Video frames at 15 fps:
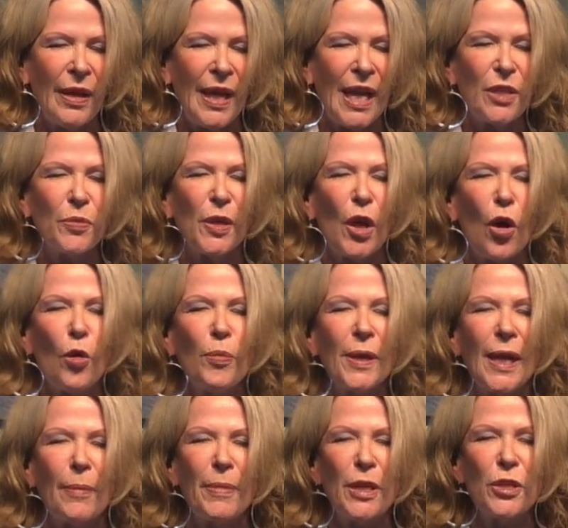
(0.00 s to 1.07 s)
as we open
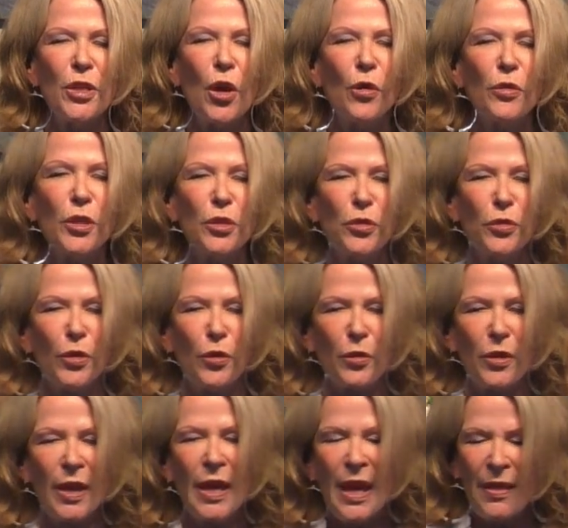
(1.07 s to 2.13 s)
up and know the
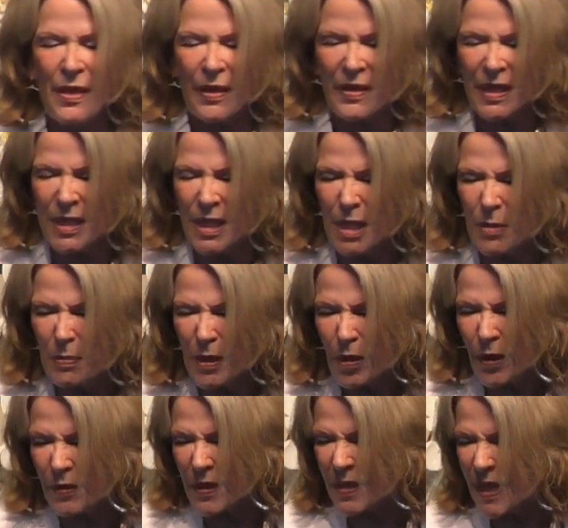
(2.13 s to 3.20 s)
truth that this
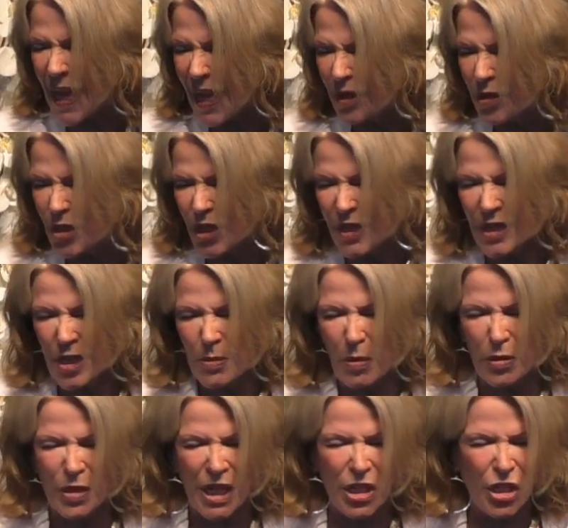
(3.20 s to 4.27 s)
spirit, this energy, this
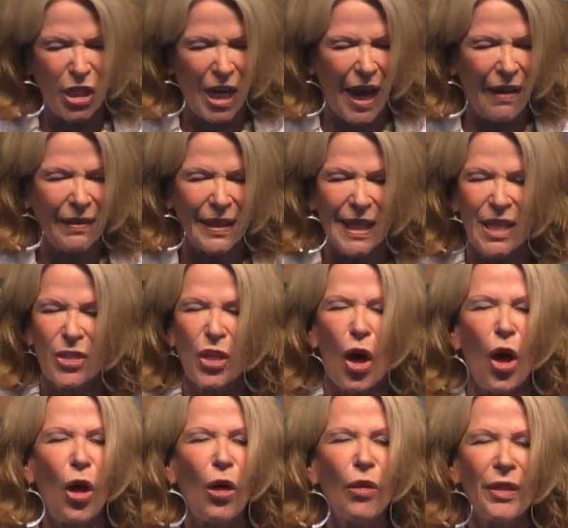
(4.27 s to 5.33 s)
potentiality is
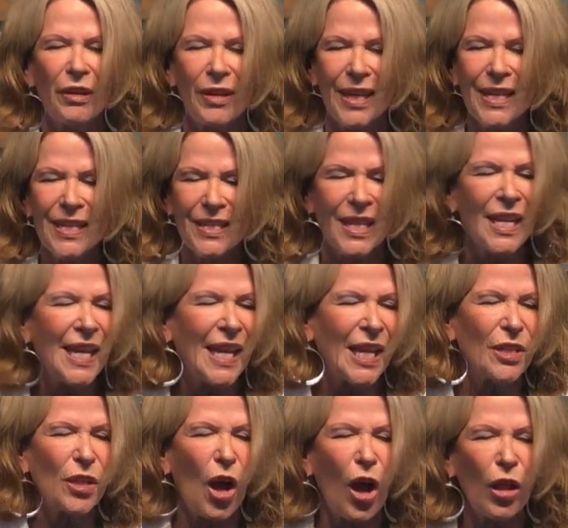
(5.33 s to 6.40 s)
all there is.
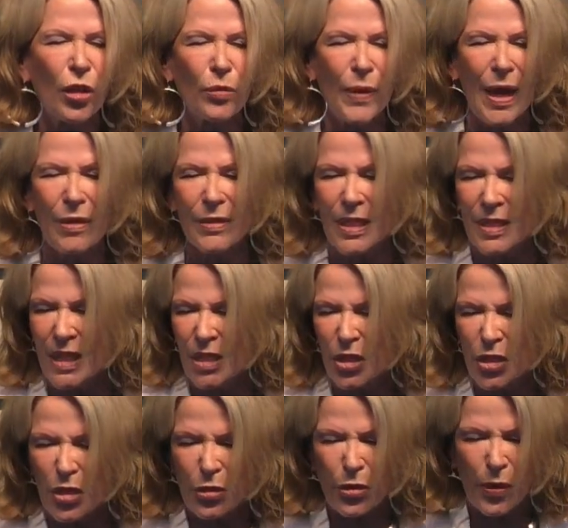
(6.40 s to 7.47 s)
It's all around us, it's
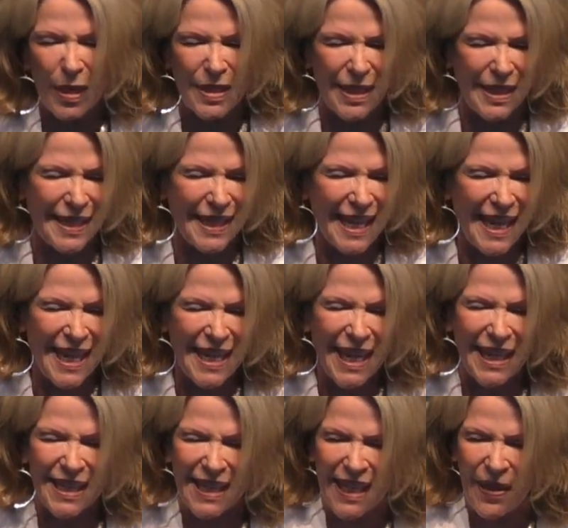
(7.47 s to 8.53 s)
through us, it's in
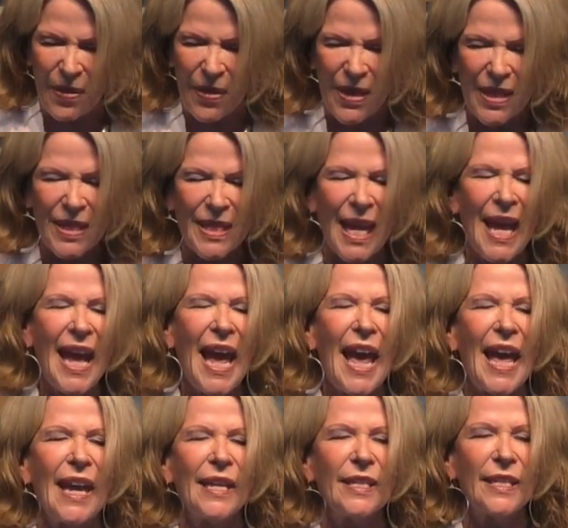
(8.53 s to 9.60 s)
us in this
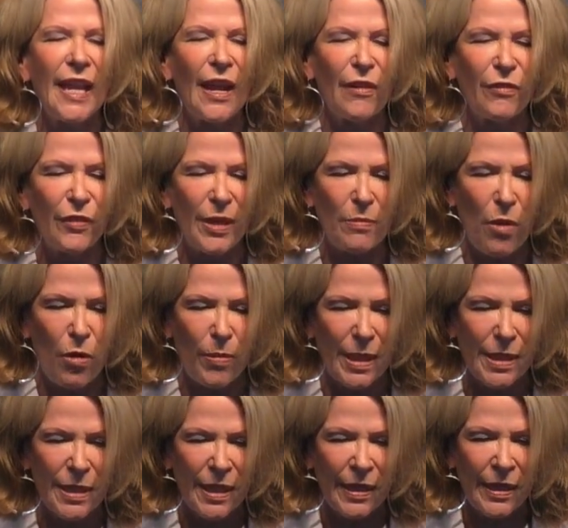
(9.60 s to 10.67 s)
and every moment.